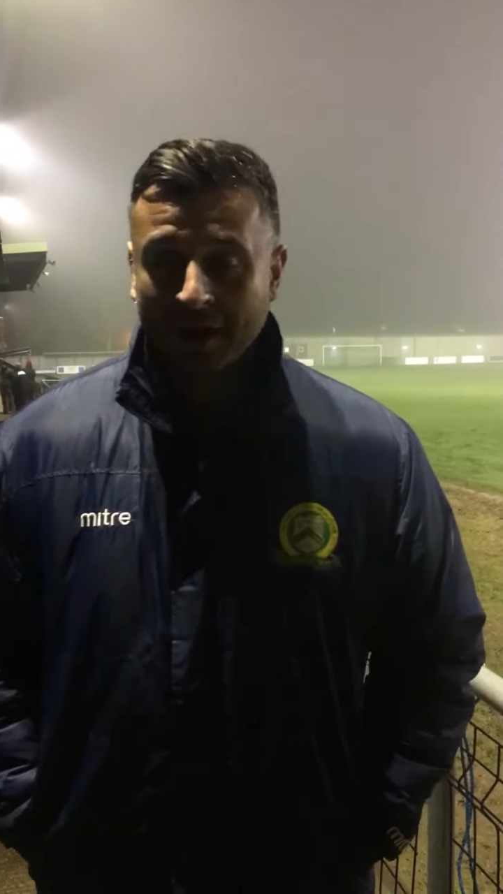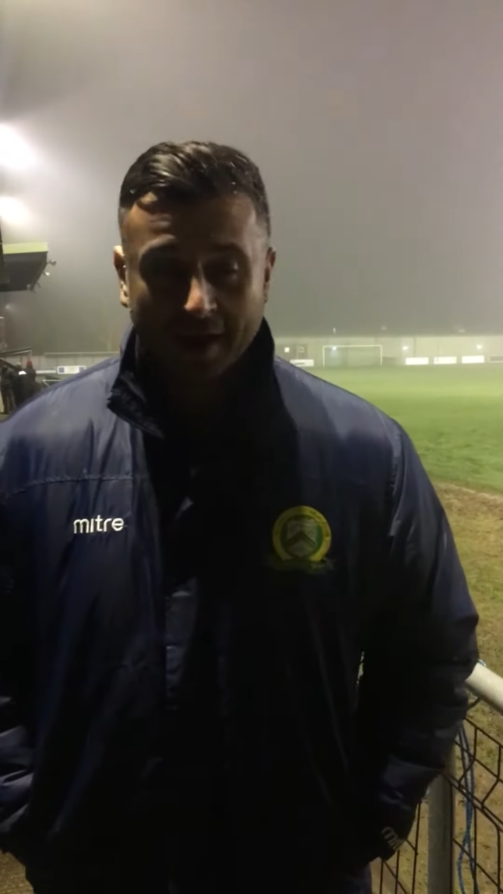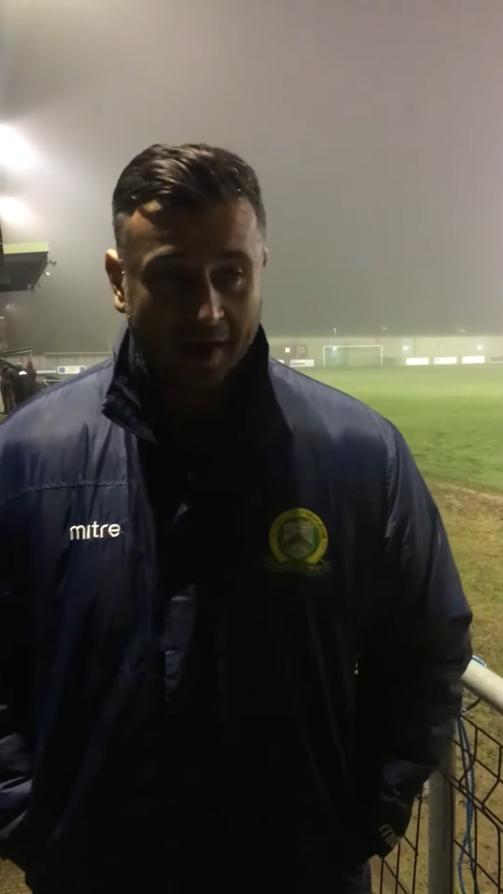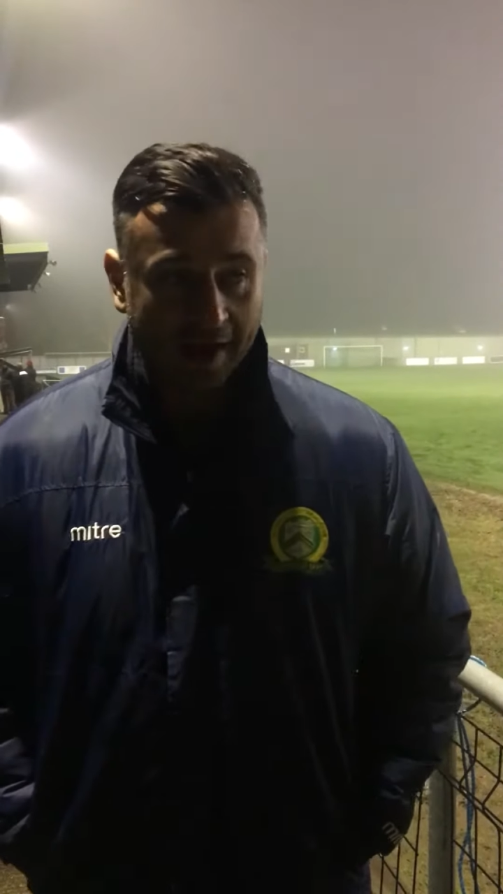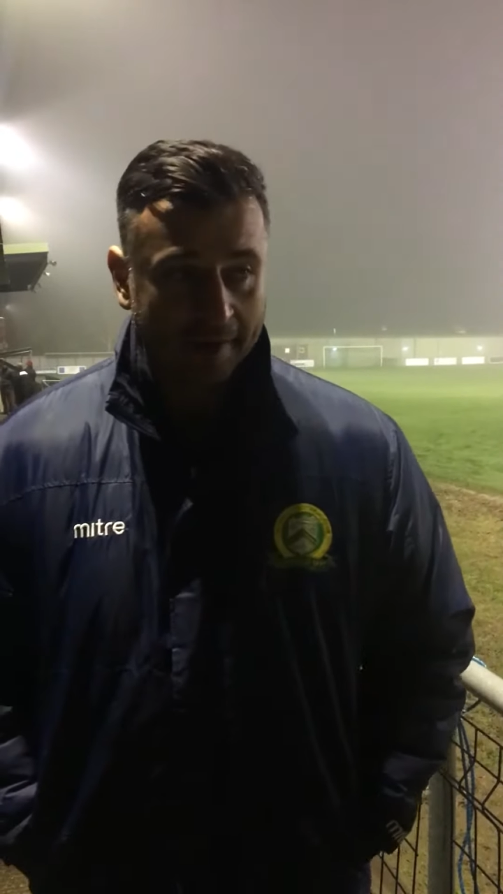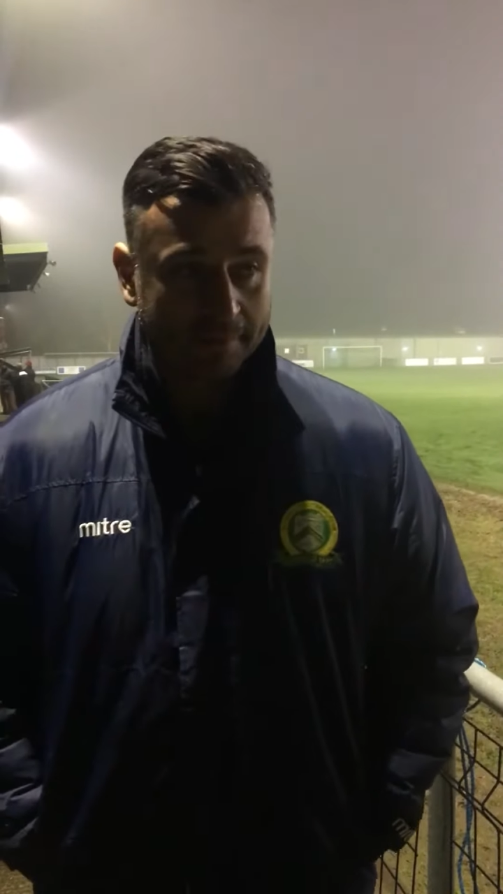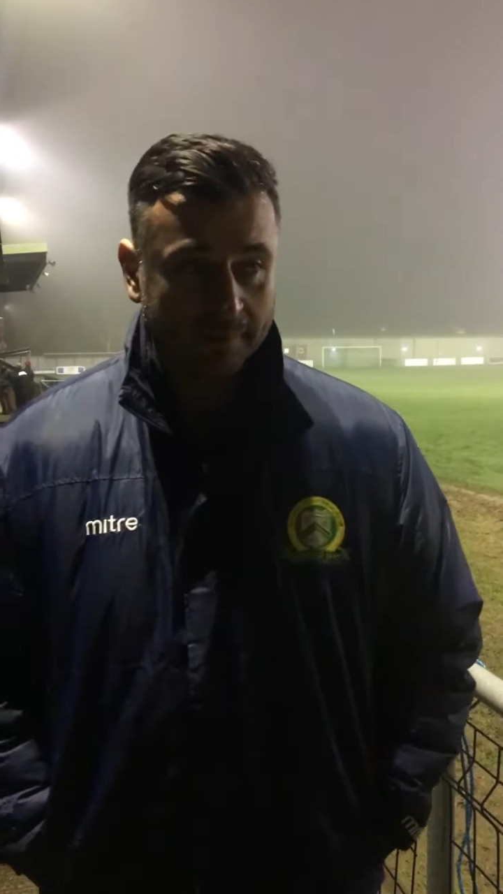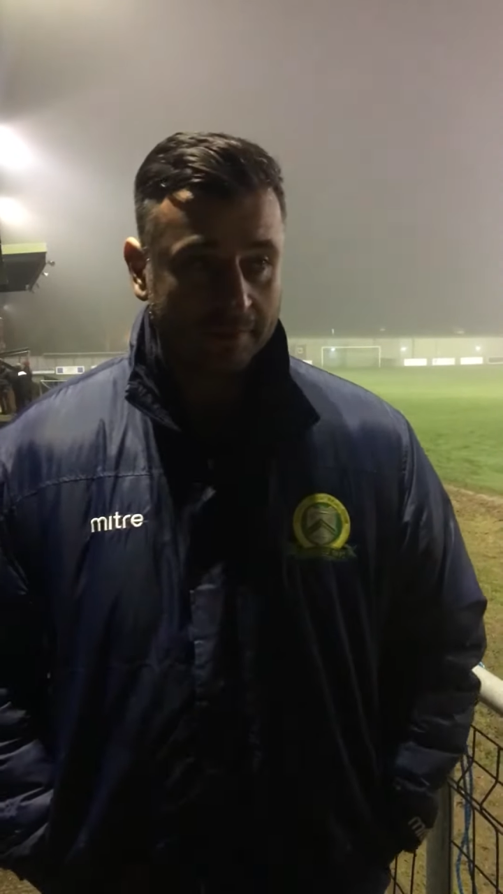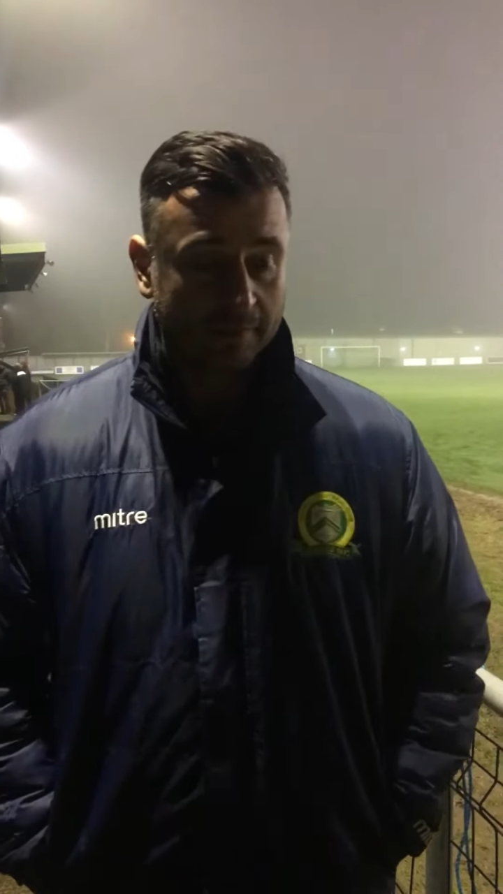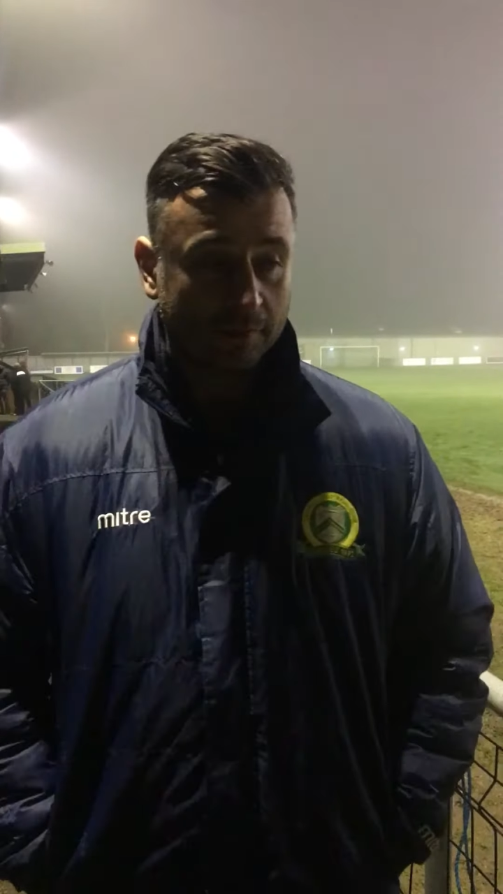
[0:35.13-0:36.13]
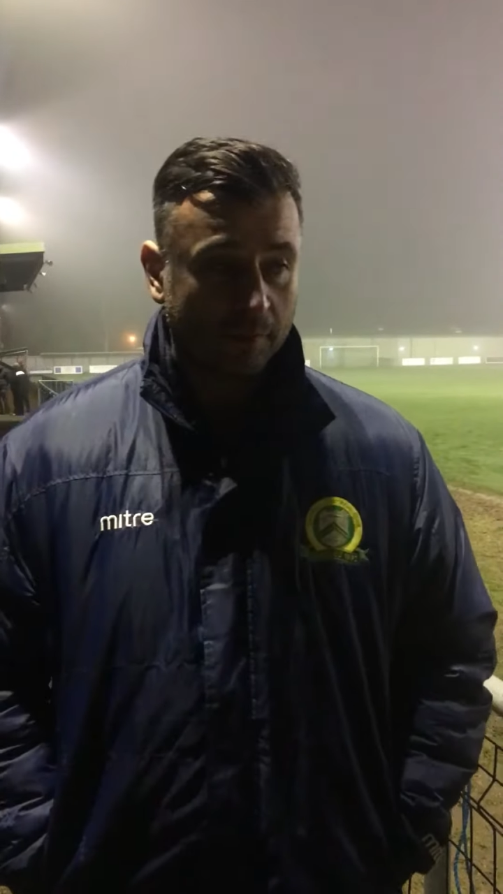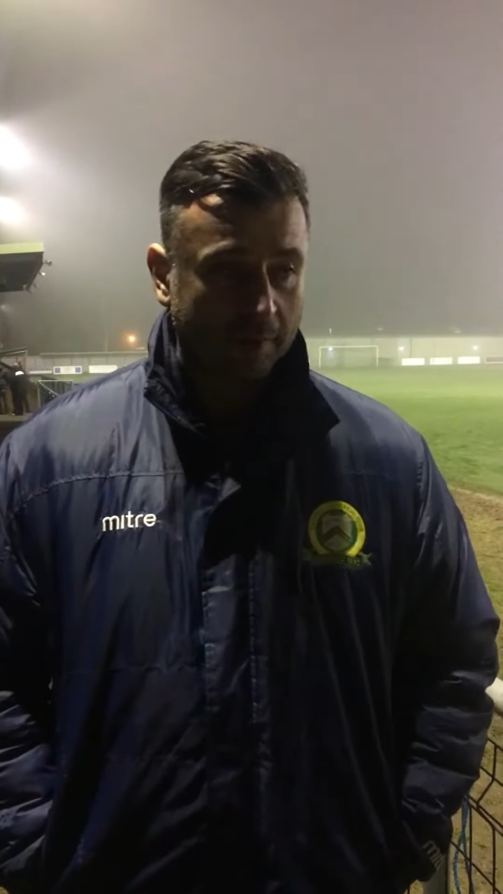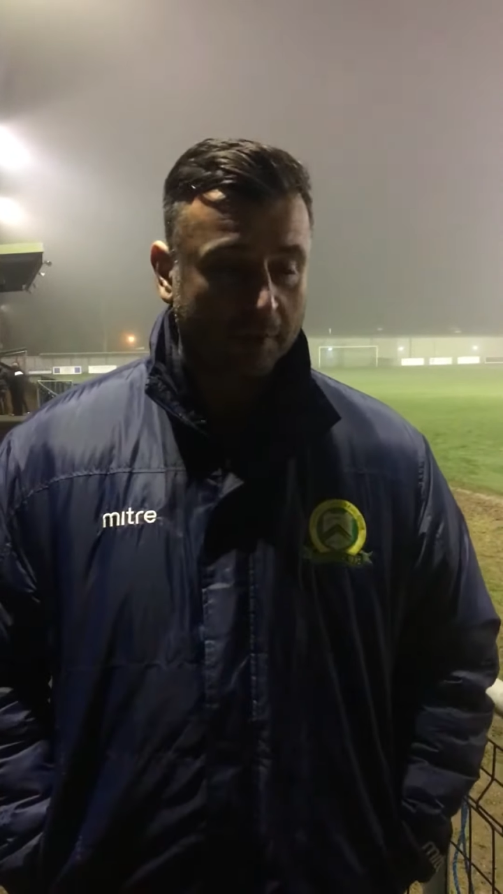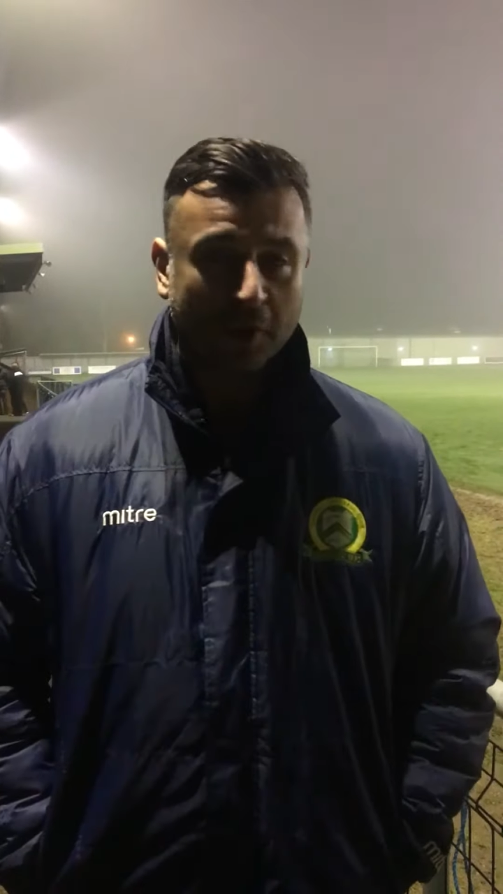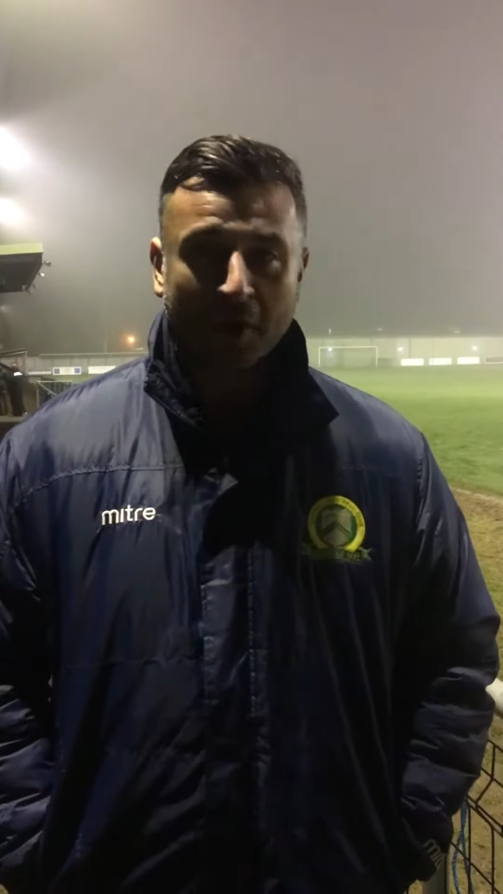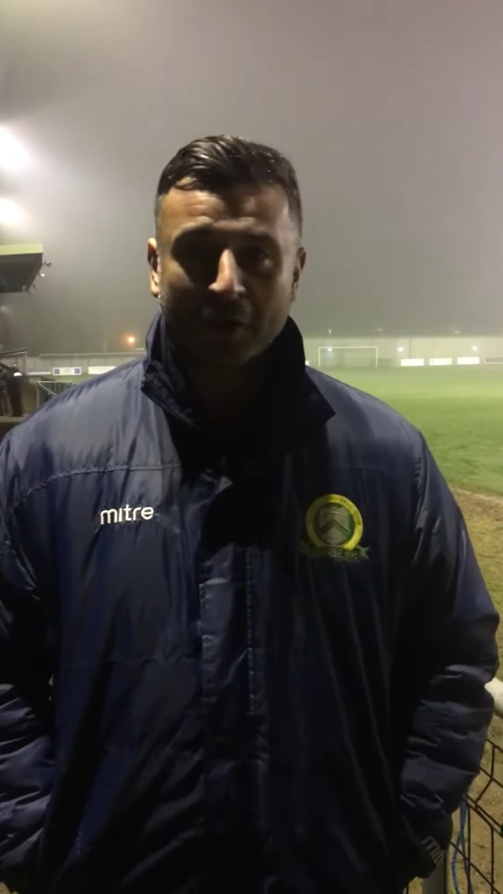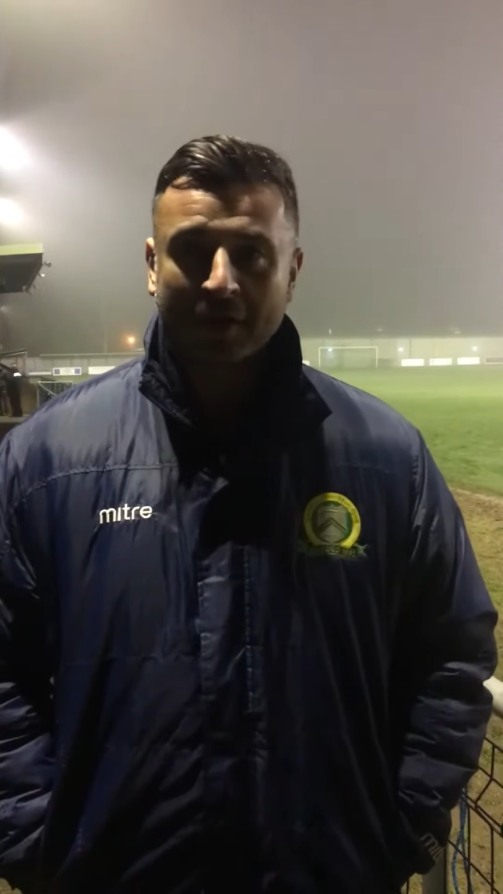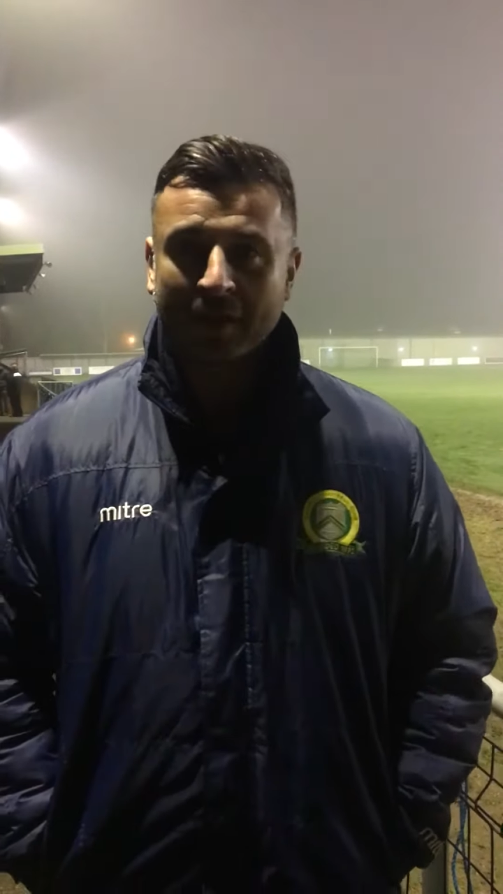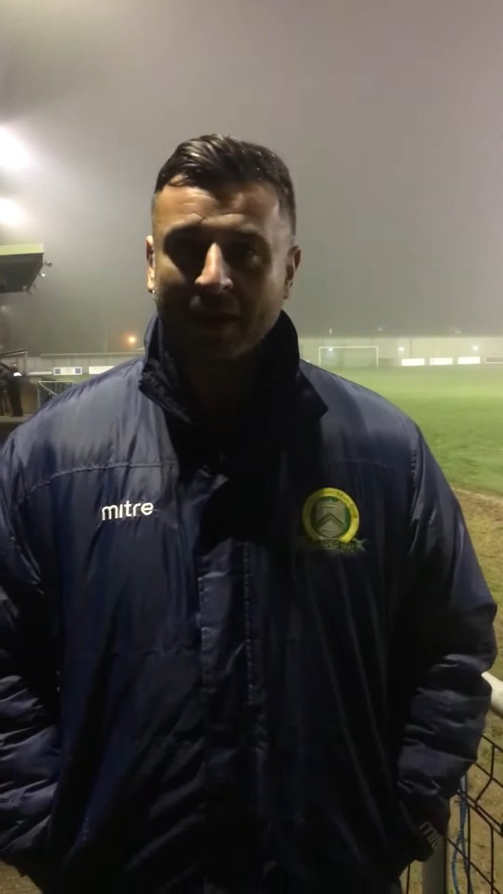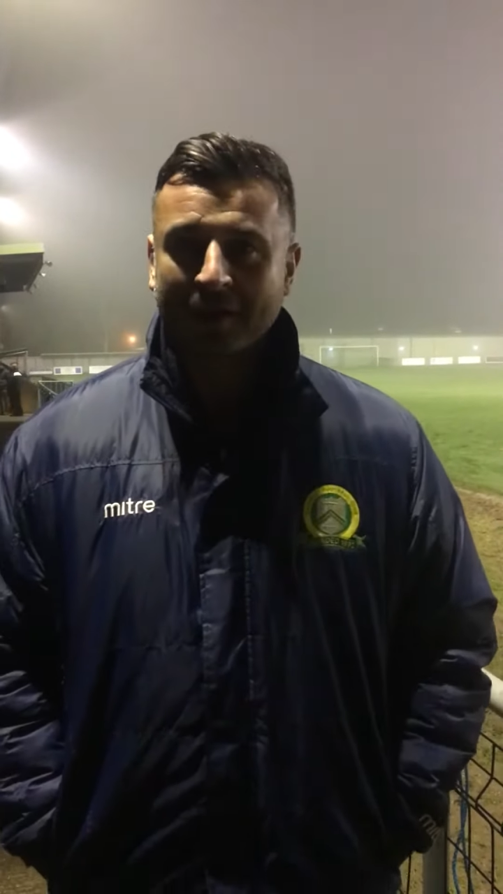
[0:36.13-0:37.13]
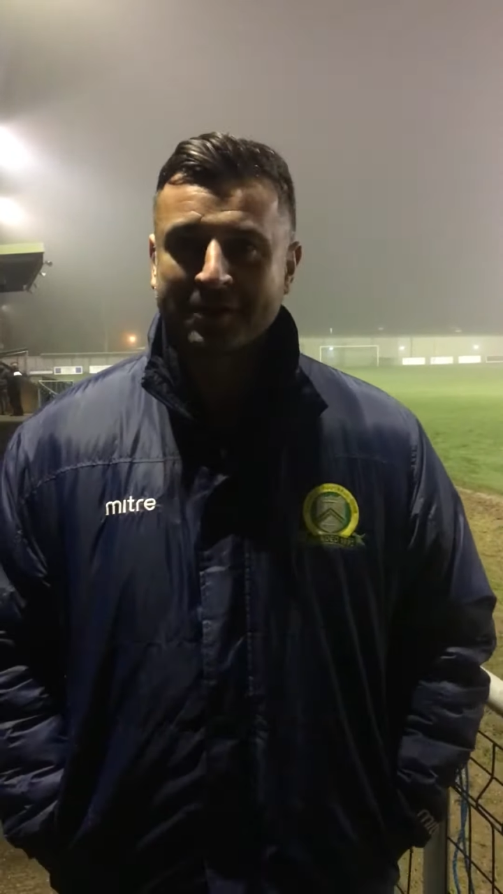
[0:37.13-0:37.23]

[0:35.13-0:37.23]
Maybe we've got a look at that.